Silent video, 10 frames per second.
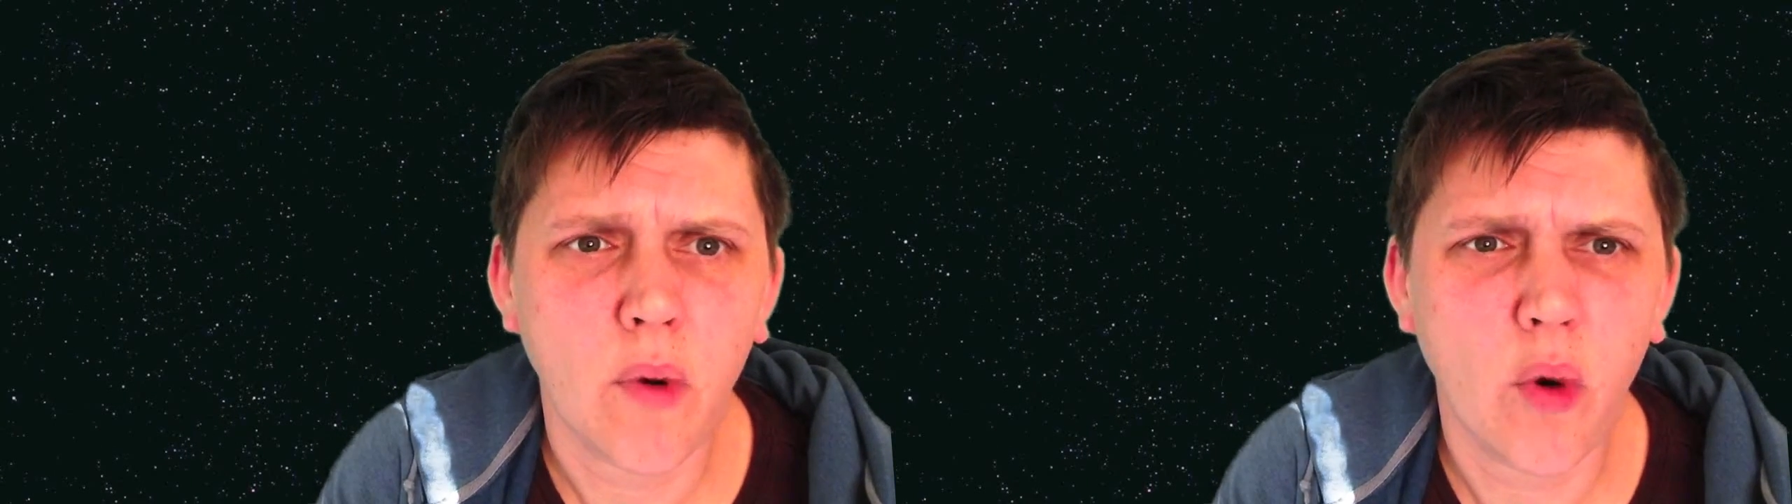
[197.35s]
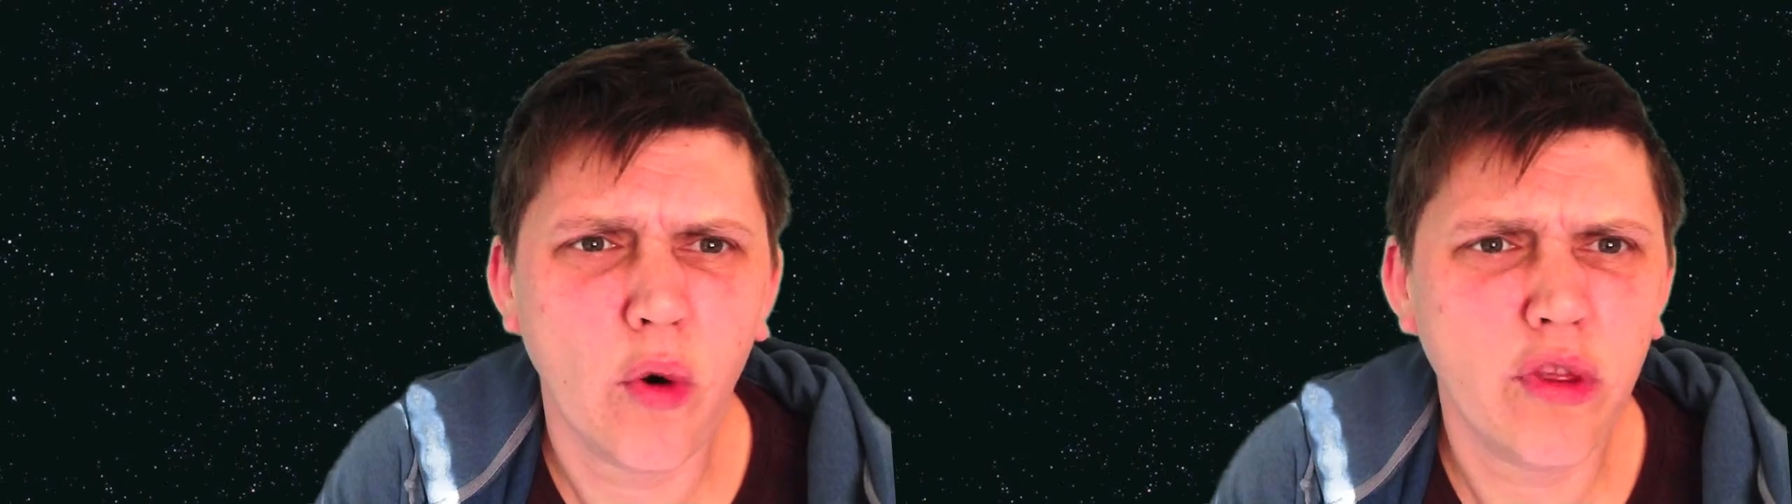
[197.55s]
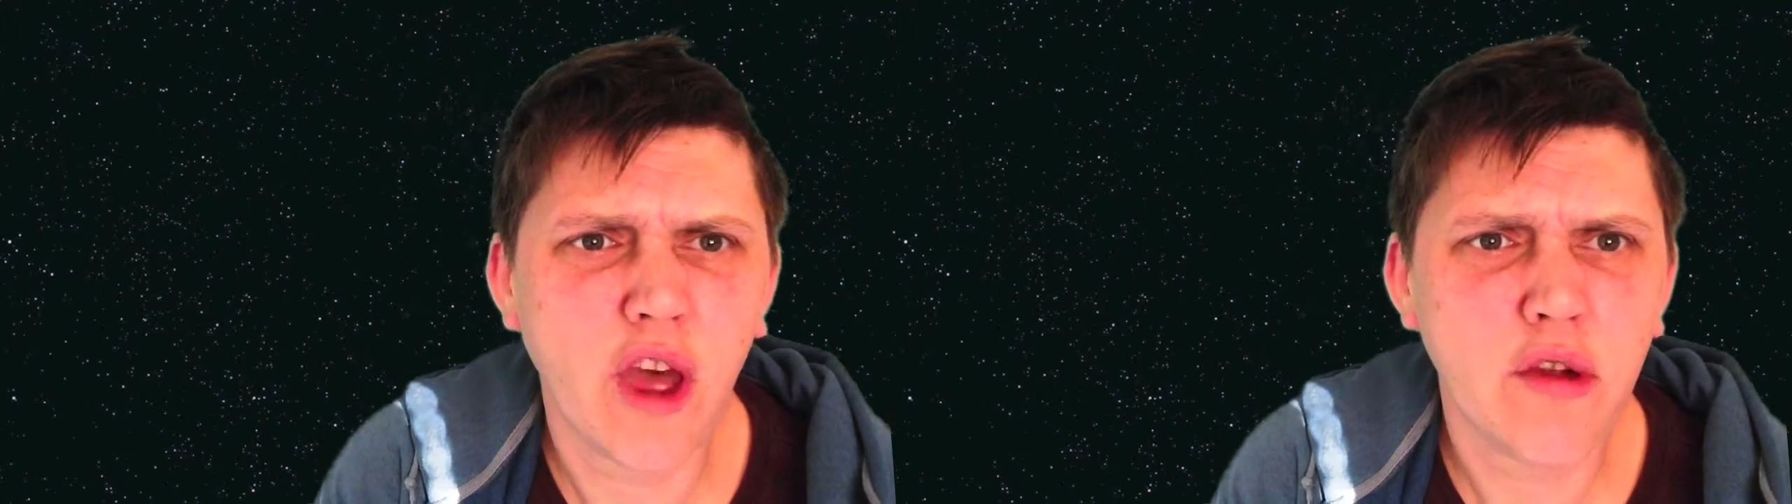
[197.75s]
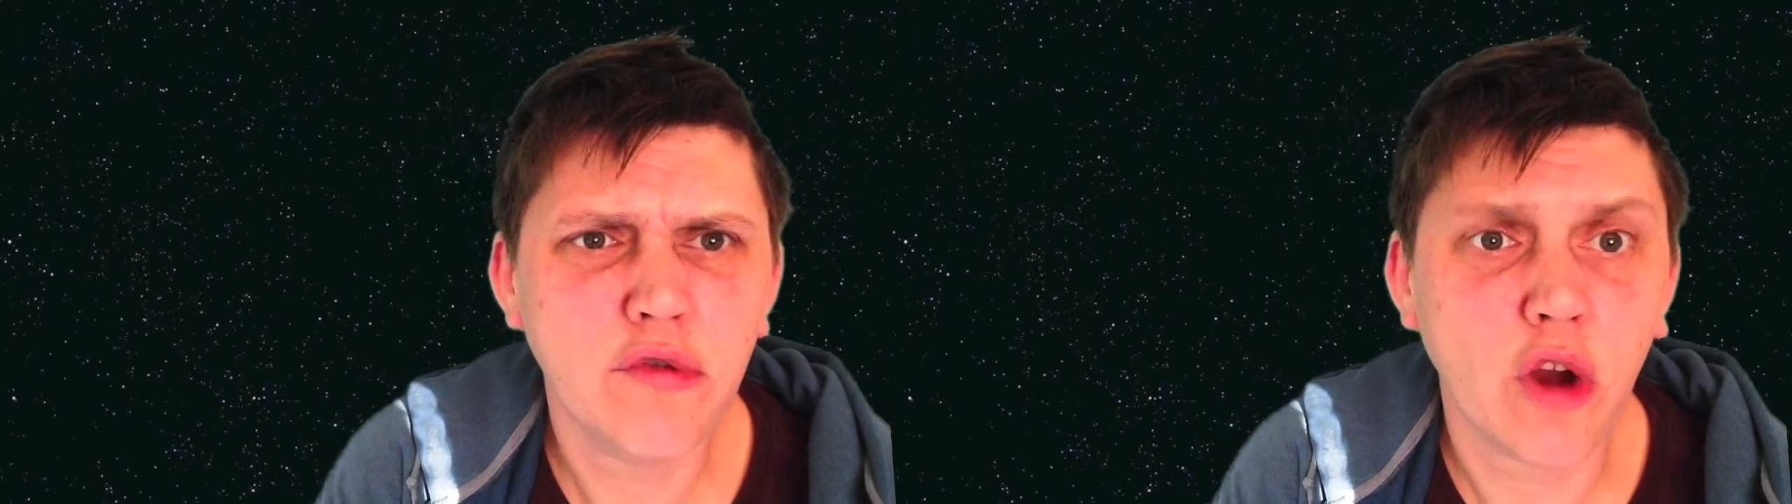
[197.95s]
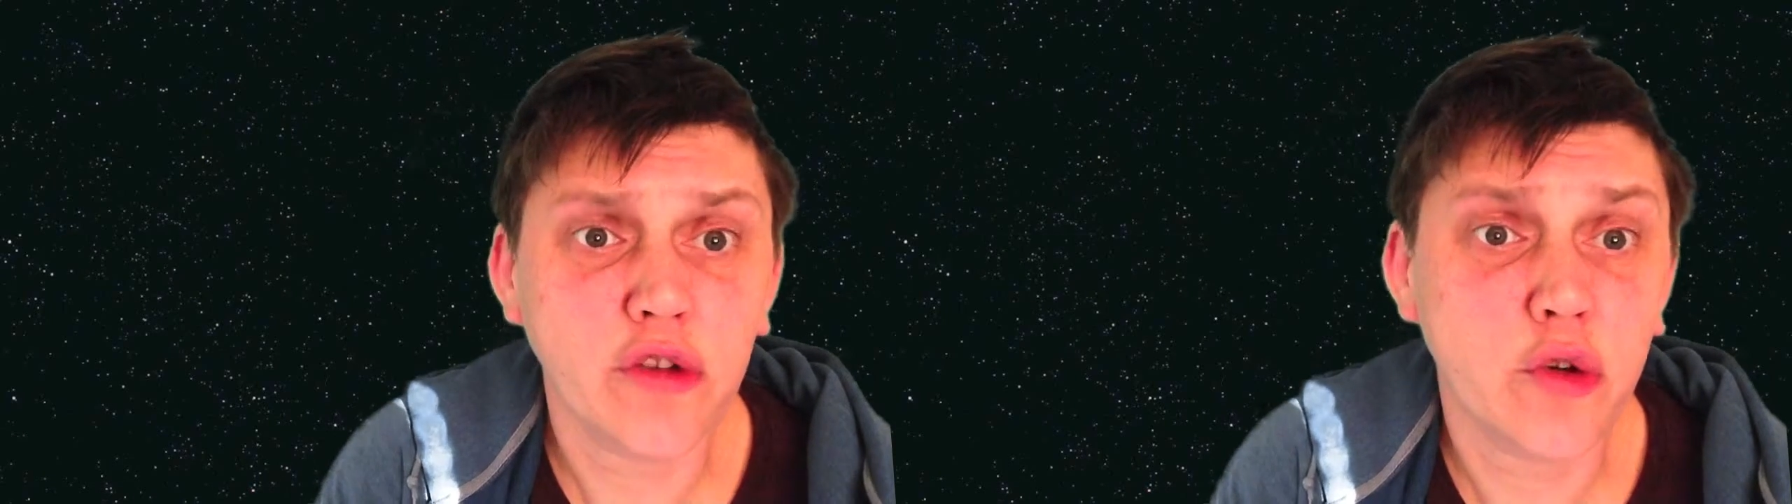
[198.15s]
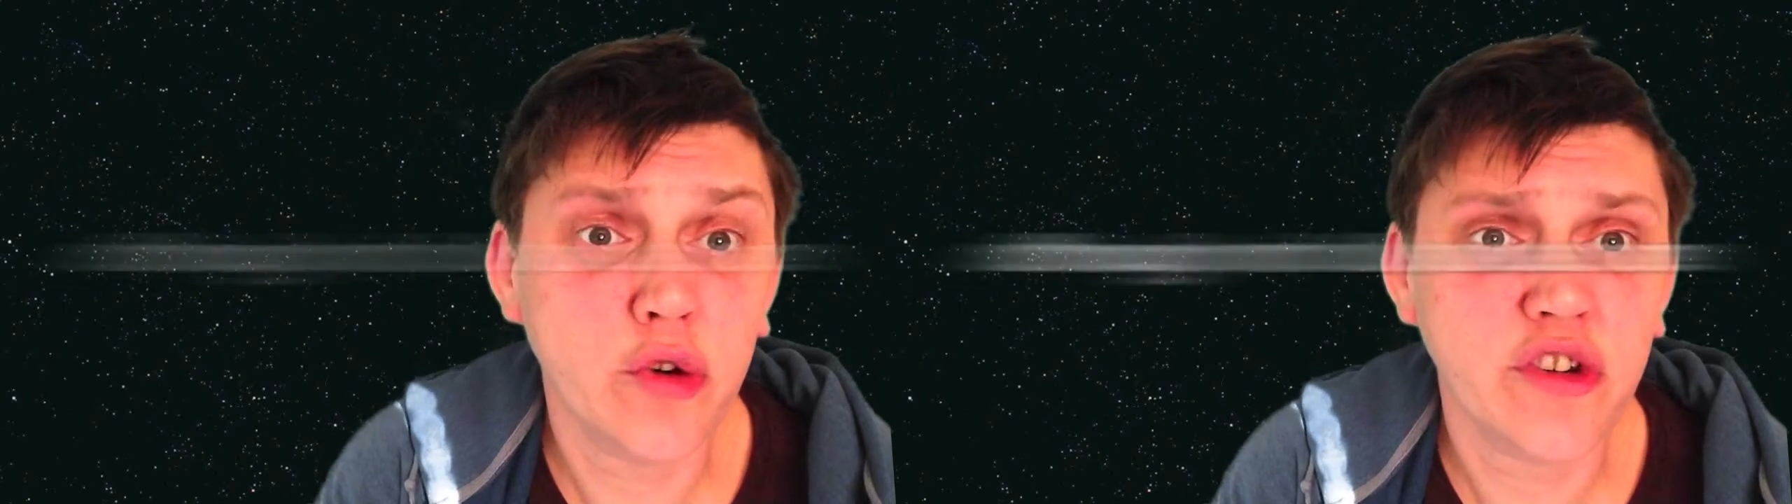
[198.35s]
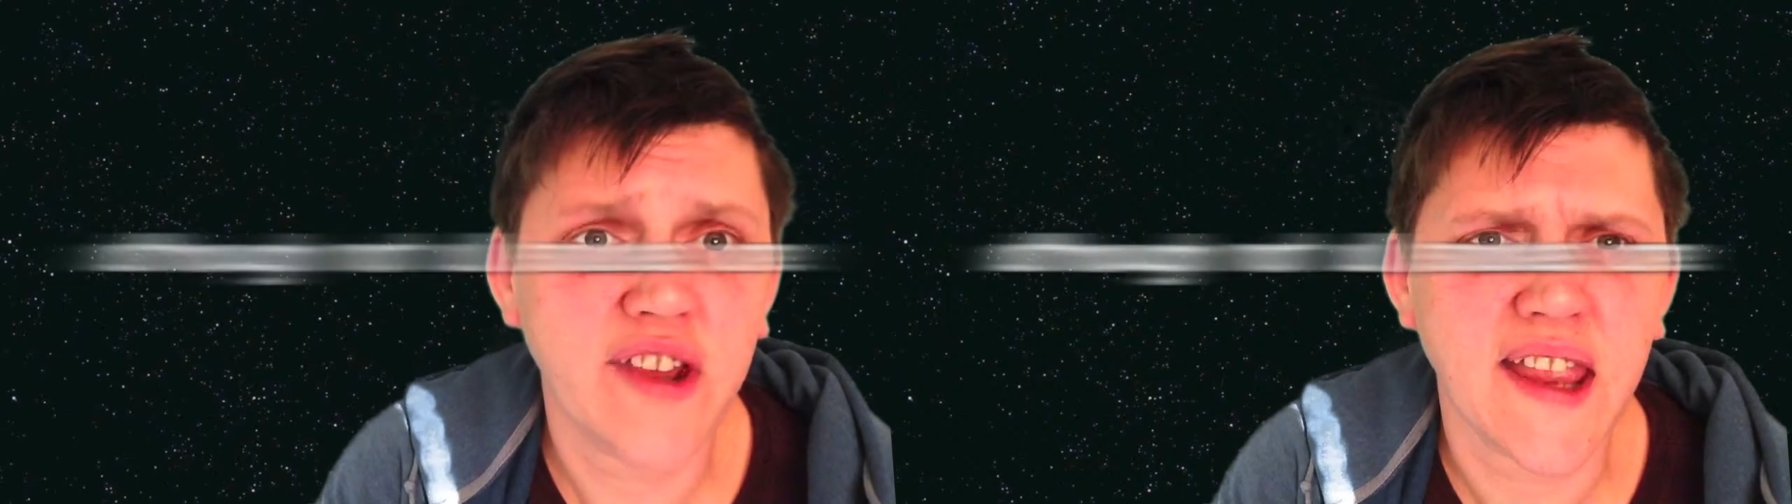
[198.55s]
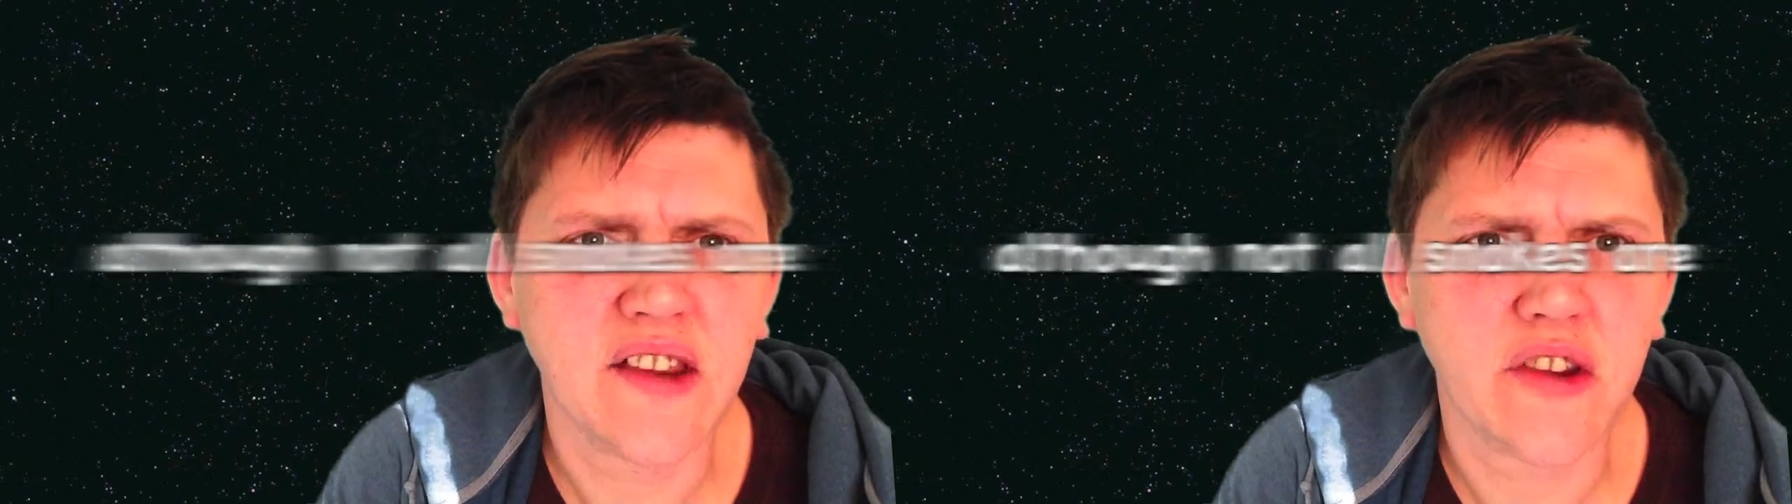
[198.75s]
although not all
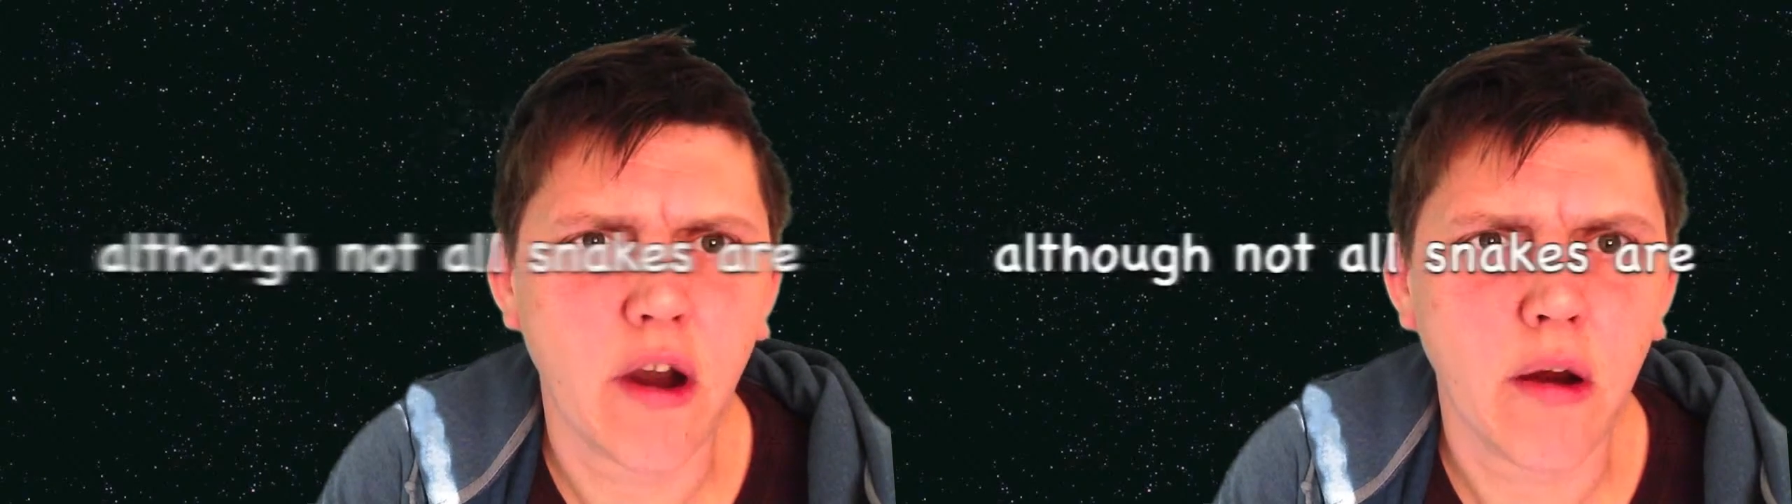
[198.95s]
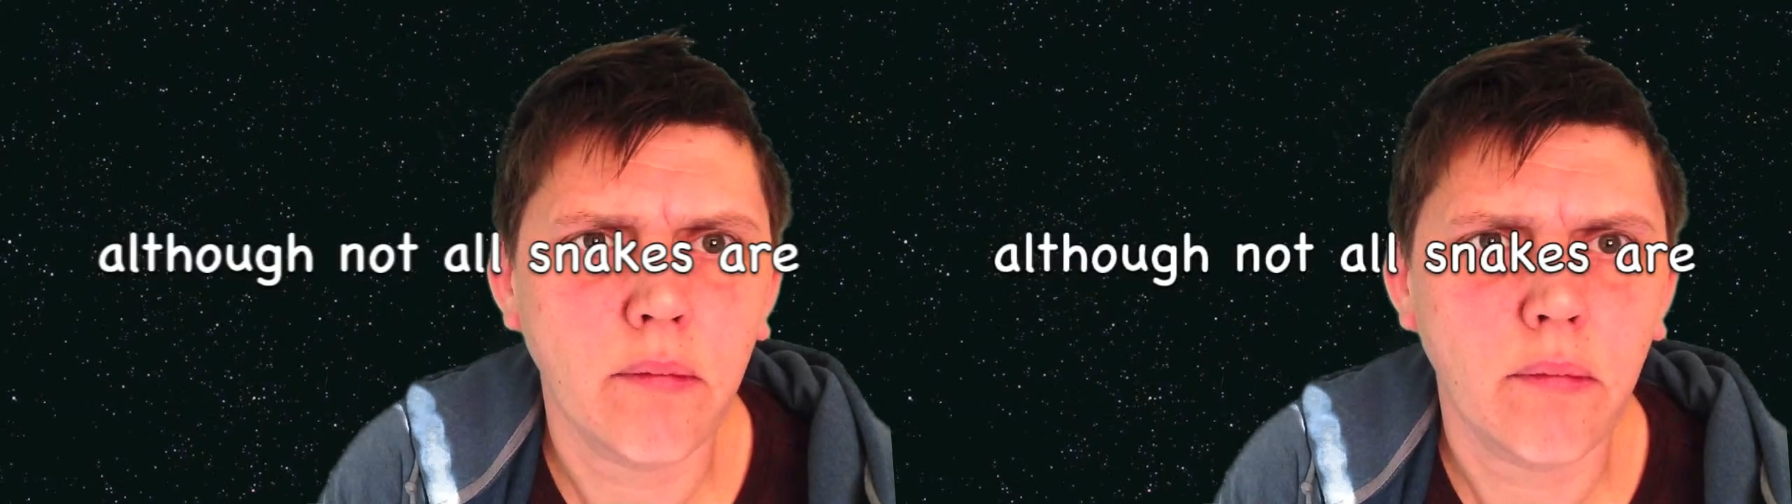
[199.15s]
snakes are.